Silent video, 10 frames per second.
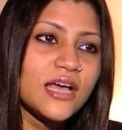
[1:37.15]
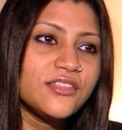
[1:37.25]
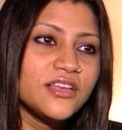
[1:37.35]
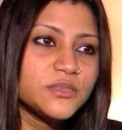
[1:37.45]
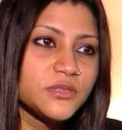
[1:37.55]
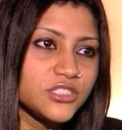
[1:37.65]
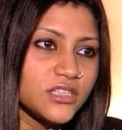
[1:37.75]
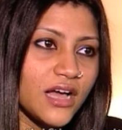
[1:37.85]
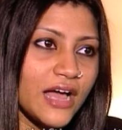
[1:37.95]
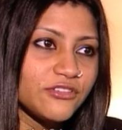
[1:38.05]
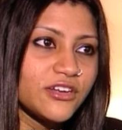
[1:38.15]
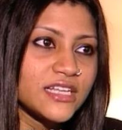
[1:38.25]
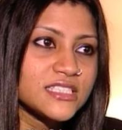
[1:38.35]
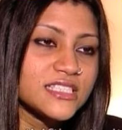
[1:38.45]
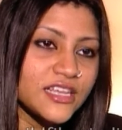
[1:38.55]
Things which have not
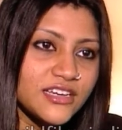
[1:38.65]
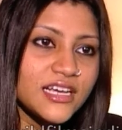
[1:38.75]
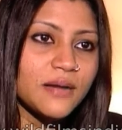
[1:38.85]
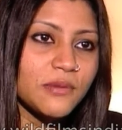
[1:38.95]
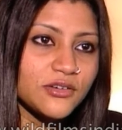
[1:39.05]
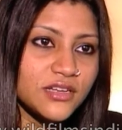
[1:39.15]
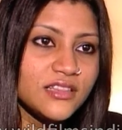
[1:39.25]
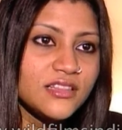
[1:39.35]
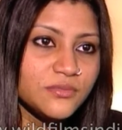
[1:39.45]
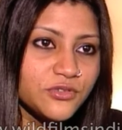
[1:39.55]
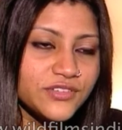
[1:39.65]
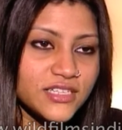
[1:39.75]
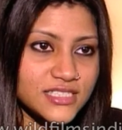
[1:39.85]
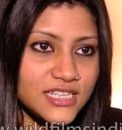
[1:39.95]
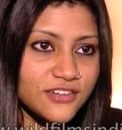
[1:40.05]
necessarily come out in the
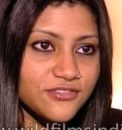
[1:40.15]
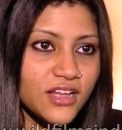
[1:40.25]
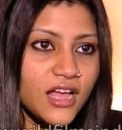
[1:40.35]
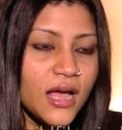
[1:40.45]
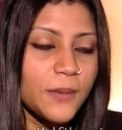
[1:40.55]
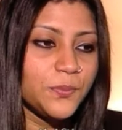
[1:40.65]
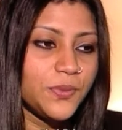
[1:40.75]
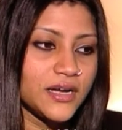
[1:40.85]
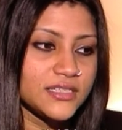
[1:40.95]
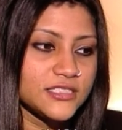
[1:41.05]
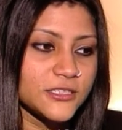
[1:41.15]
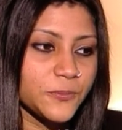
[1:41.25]
movie itself, but